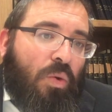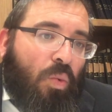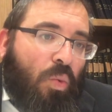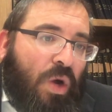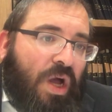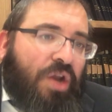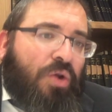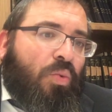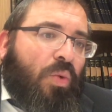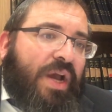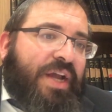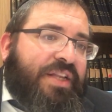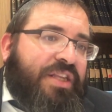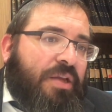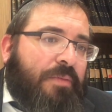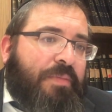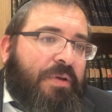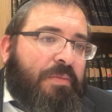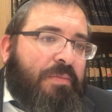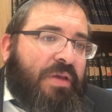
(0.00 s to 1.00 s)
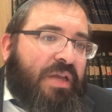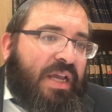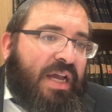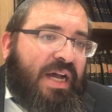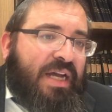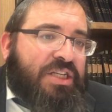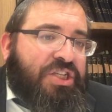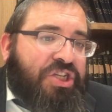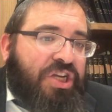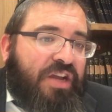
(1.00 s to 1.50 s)
one way to be
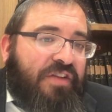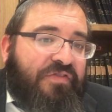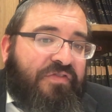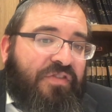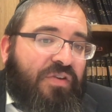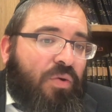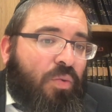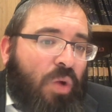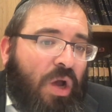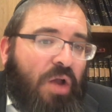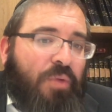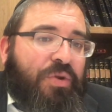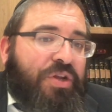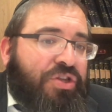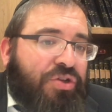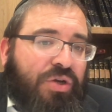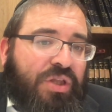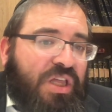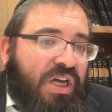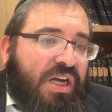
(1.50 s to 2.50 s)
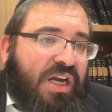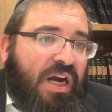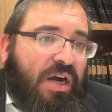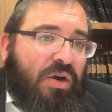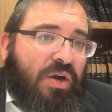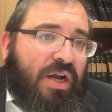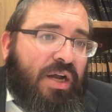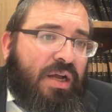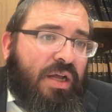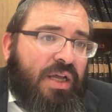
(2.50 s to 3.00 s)
miyashiv, why we took the
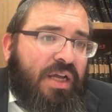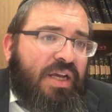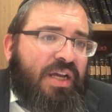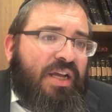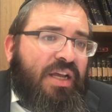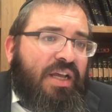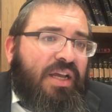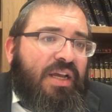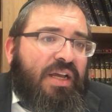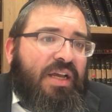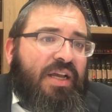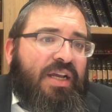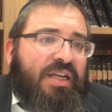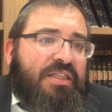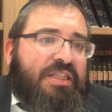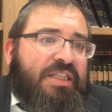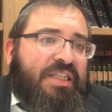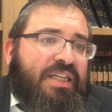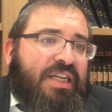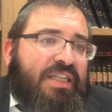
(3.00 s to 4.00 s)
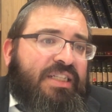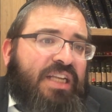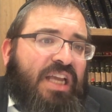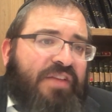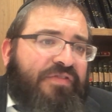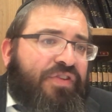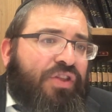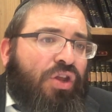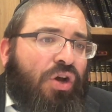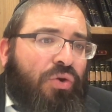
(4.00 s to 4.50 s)
kara, is because
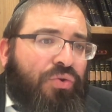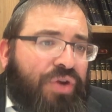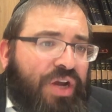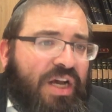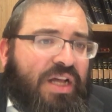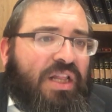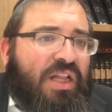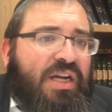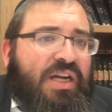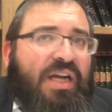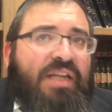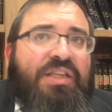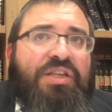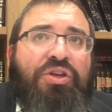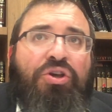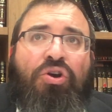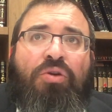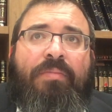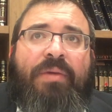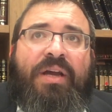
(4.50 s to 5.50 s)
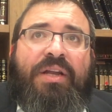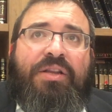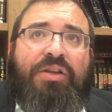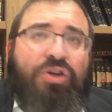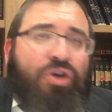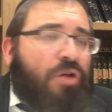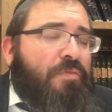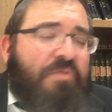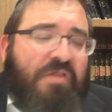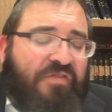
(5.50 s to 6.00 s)
even though nechlakat
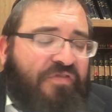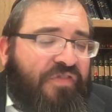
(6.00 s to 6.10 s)
yomet could be